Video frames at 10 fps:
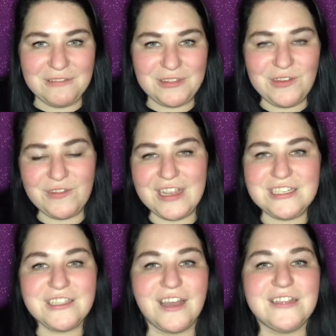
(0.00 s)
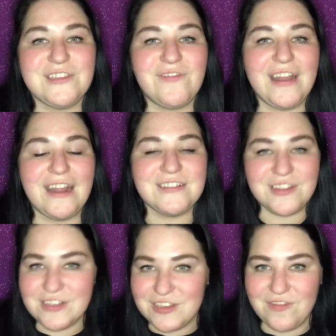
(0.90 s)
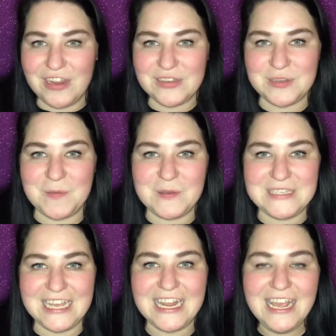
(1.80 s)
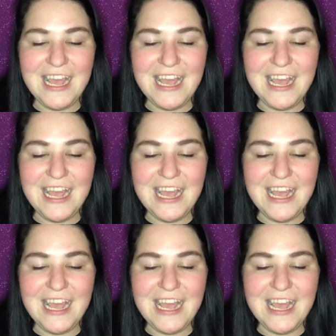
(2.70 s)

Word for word: with notifications on so you find out as soon as new videos are posted.